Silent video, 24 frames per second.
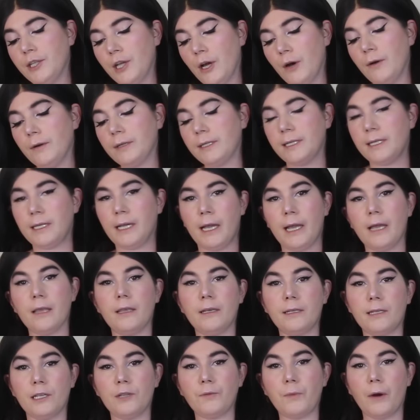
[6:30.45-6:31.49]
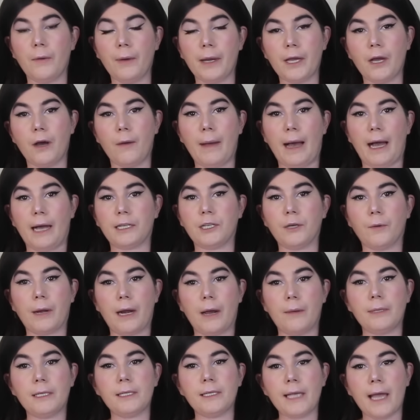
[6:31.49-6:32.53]
So see, this is where we go back to what
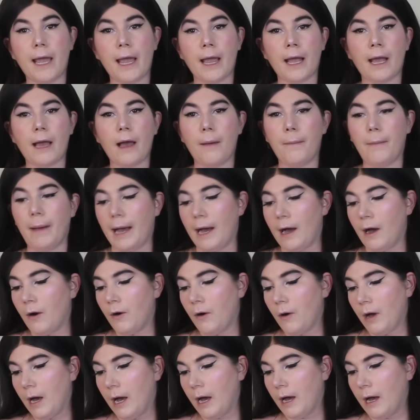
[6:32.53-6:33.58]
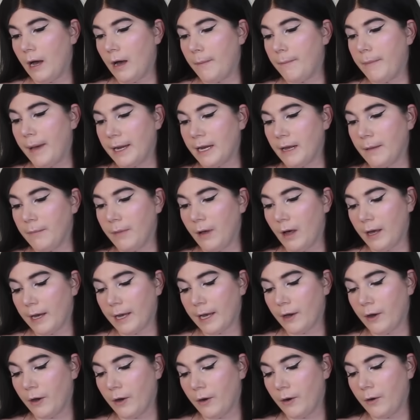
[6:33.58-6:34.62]
I was saying about Benny
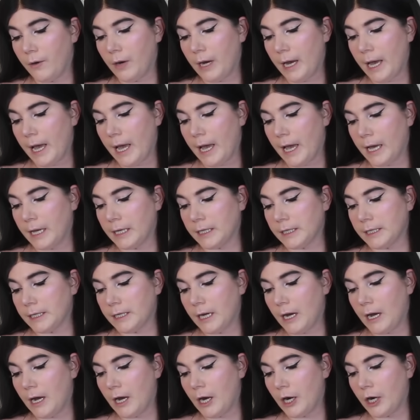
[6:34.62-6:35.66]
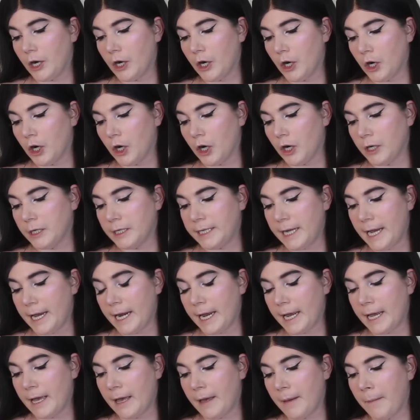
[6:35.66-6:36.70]
Blanco and her
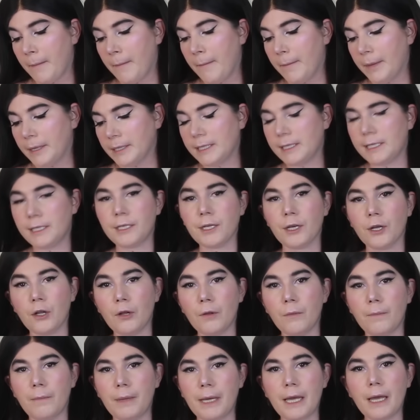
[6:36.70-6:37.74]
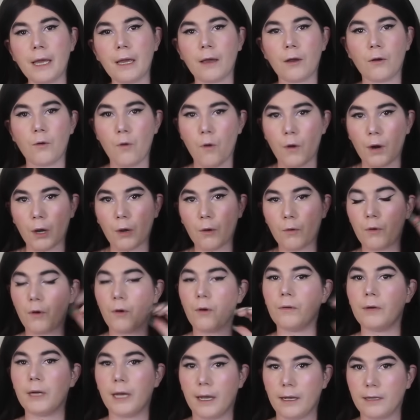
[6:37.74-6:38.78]
dating him, but still being quote unquote,